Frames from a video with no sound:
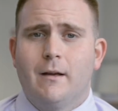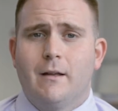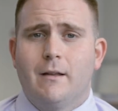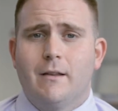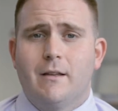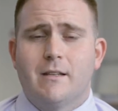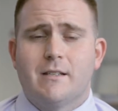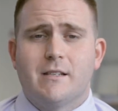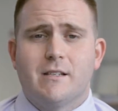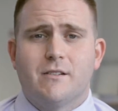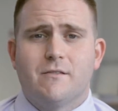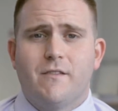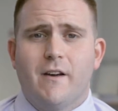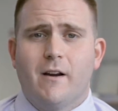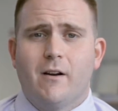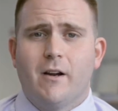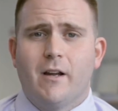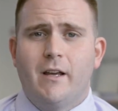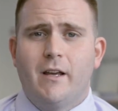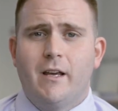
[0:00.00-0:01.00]
This is
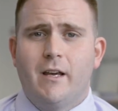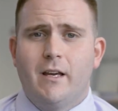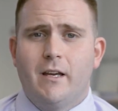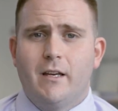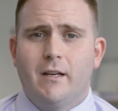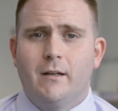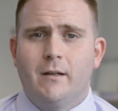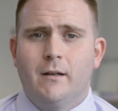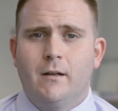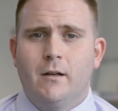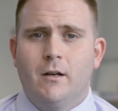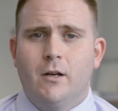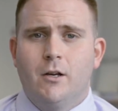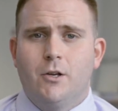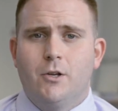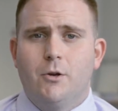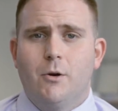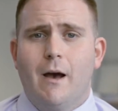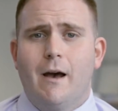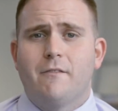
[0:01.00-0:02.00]
very key.
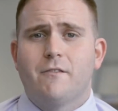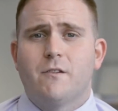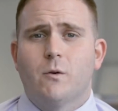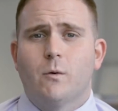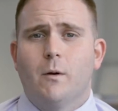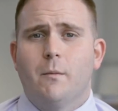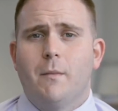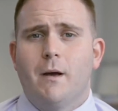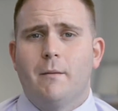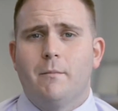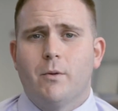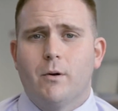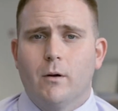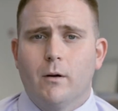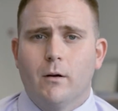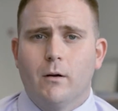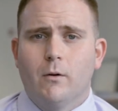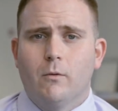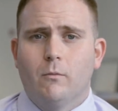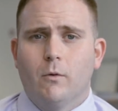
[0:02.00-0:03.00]
You have to
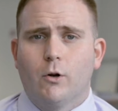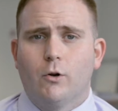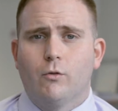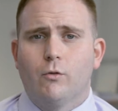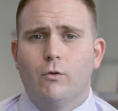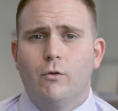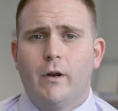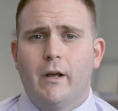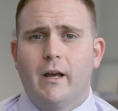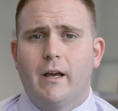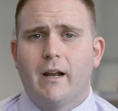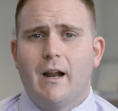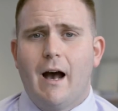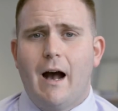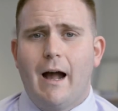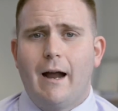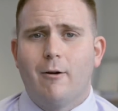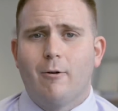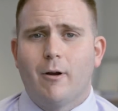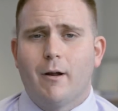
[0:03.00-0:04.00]
remember, recruiting and
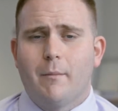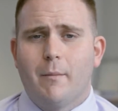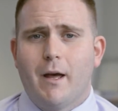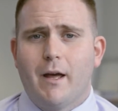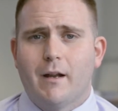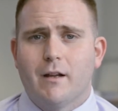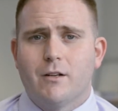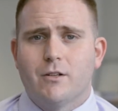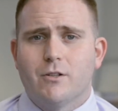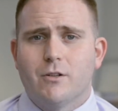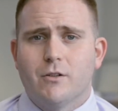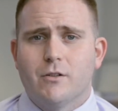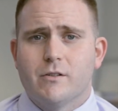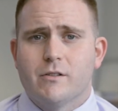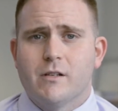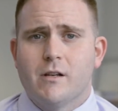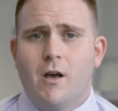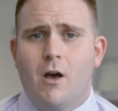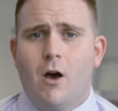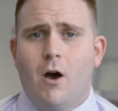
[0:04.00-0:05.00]
hiring
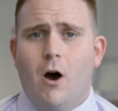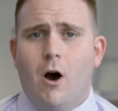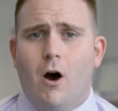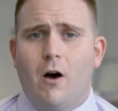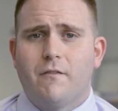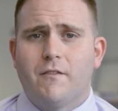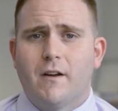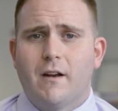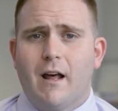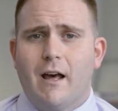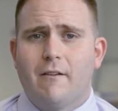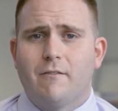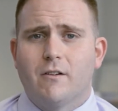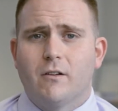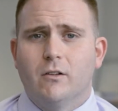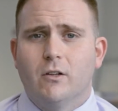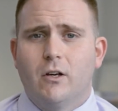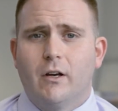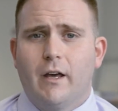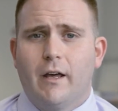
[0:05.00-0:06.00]
managers often have to
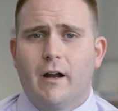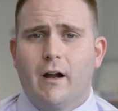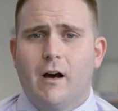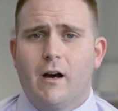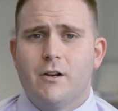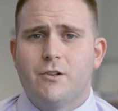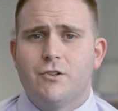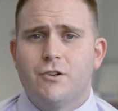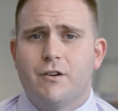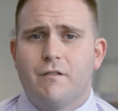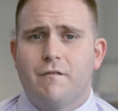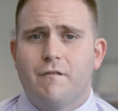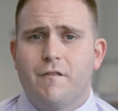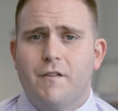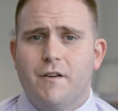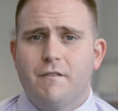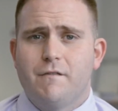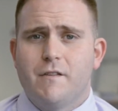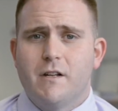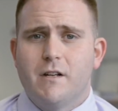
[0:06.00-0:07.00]
look at
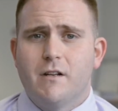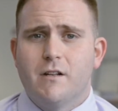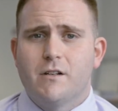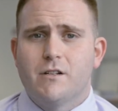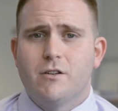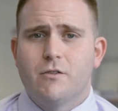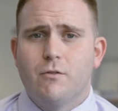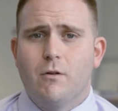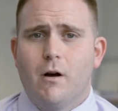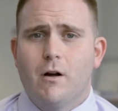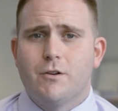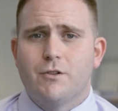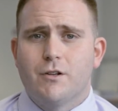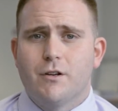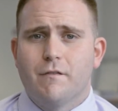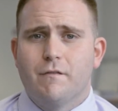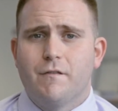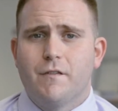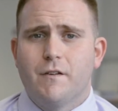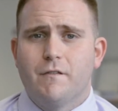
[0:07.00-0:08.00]
150 to
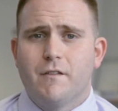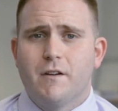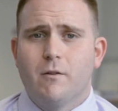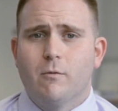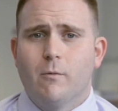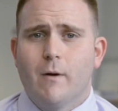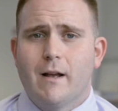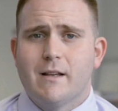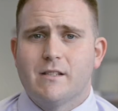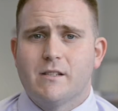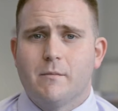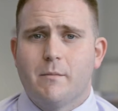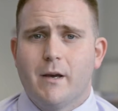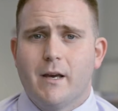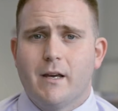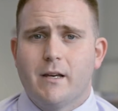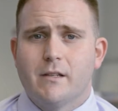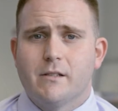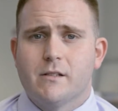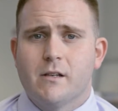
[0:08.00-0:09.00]
250
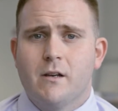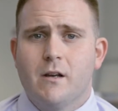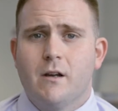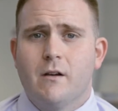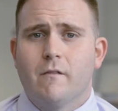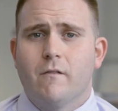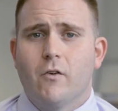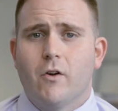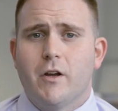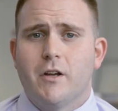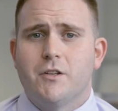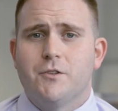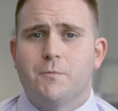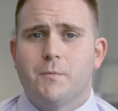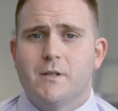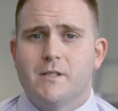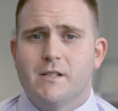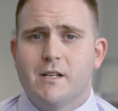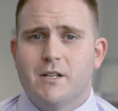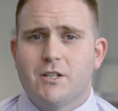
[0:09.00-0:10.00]
resumes for each
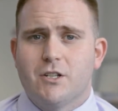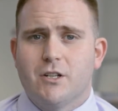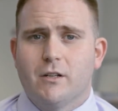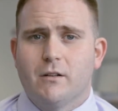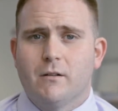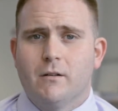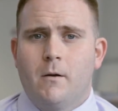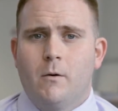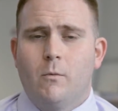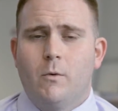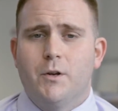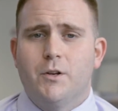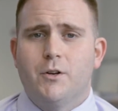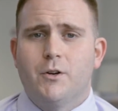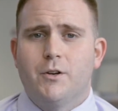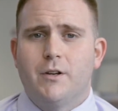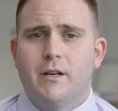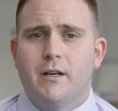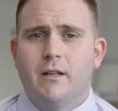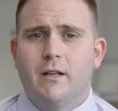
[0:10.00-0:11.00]
position. When you're
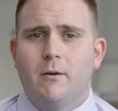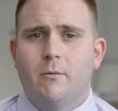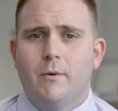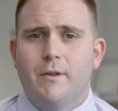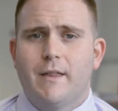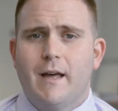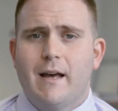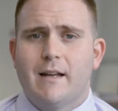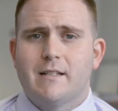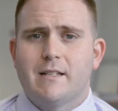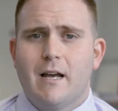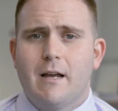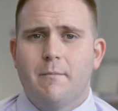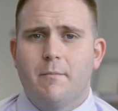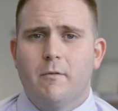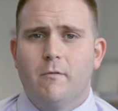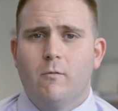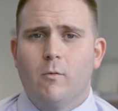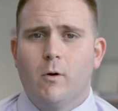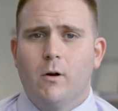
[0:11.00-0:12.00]
dealing with that type
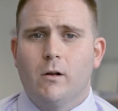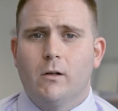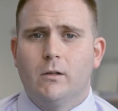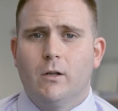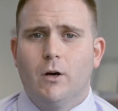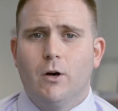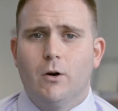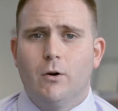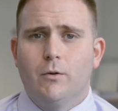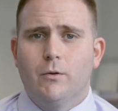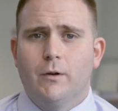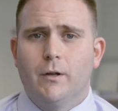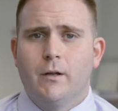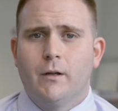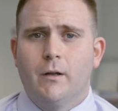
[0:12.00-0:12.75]
of workload,